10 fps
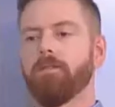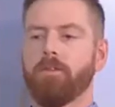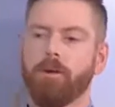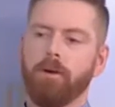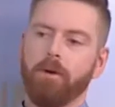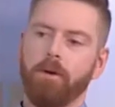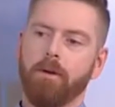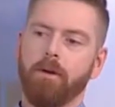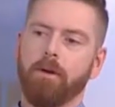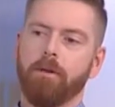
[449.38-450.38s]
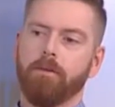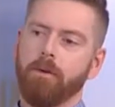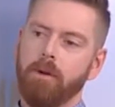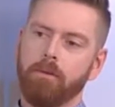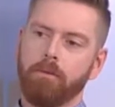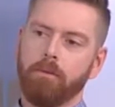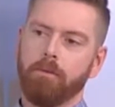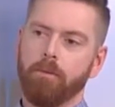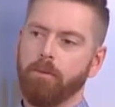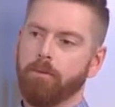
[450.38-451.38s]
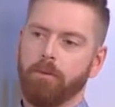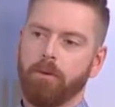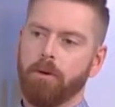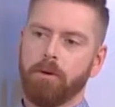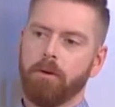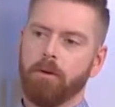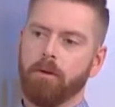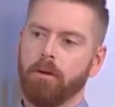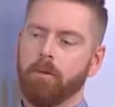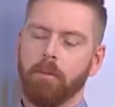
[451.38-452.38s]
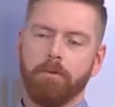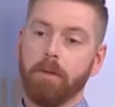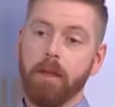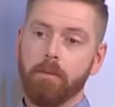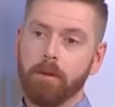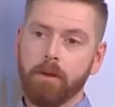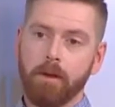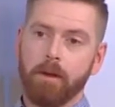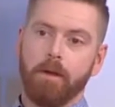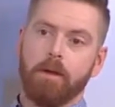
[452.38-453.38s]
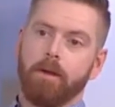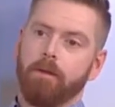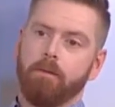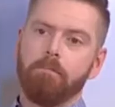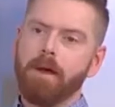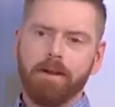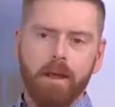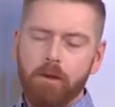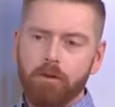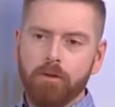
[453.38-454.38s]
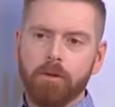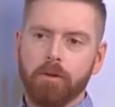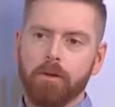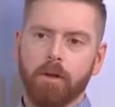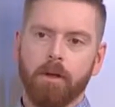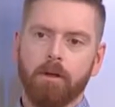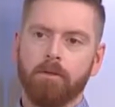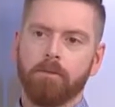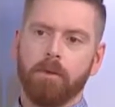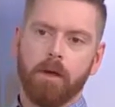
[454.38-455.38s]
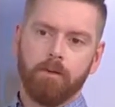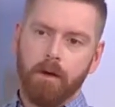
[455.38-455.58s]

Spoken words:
Is there any room for, I know, a bit of a layman, meditation, some kind